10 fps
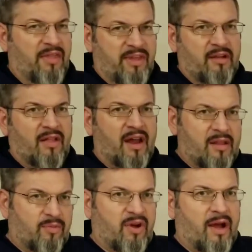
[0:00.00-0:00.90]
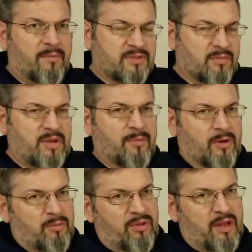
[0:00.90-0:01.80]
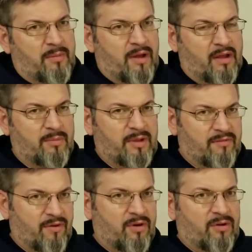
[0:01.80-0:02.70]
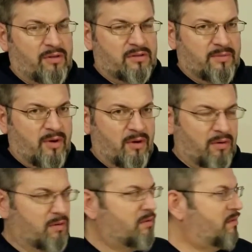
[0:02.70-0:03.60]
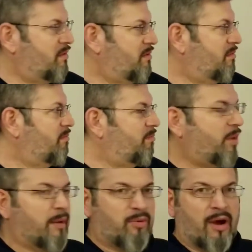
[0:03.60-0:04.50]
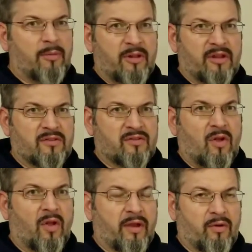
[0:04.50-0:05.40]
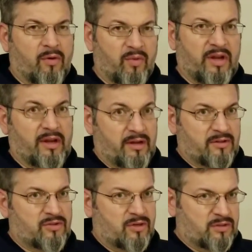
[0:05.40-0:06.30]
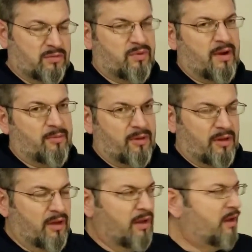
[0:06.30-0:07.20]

I think a lot of the problems that people complain about could be averted on the Zmodo by properly installing it or reading the instructions properly.